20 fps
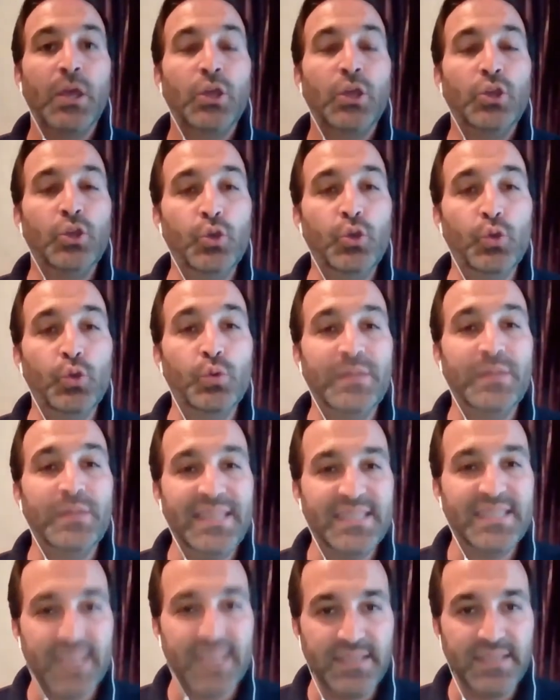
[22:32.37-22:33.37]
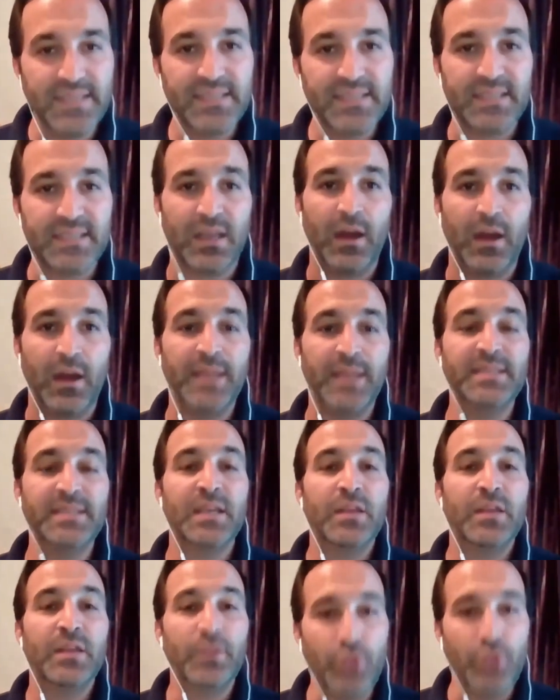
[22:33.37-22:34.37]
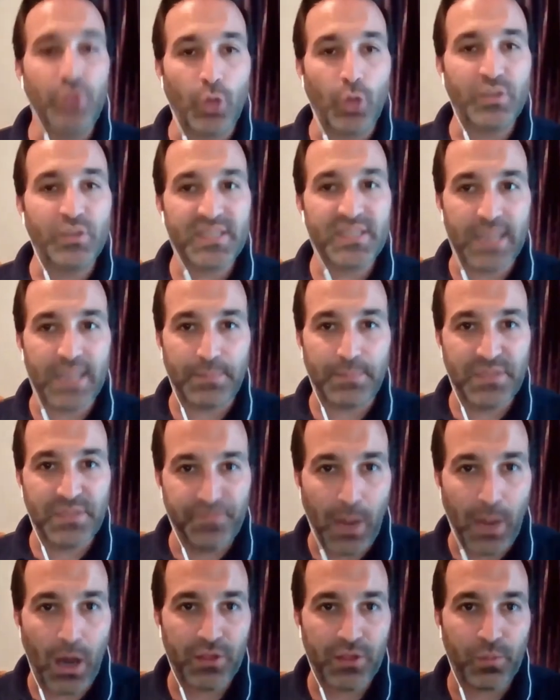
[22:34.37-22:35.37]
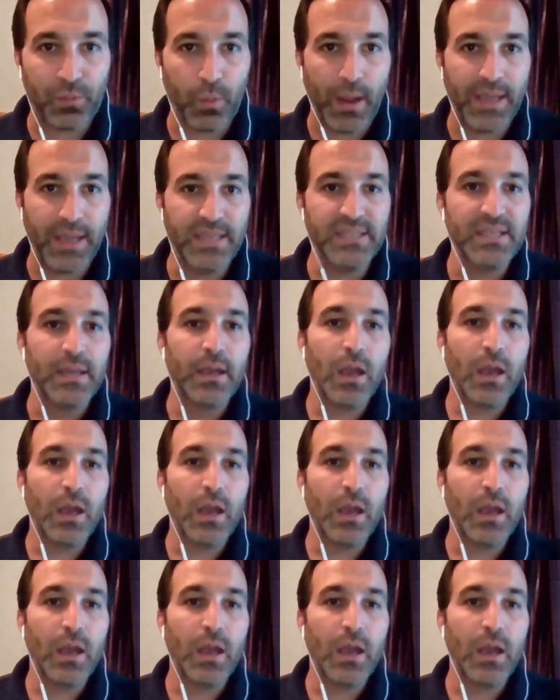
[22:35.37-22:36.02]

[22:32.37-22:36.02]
you desensitize the nociceptive pathways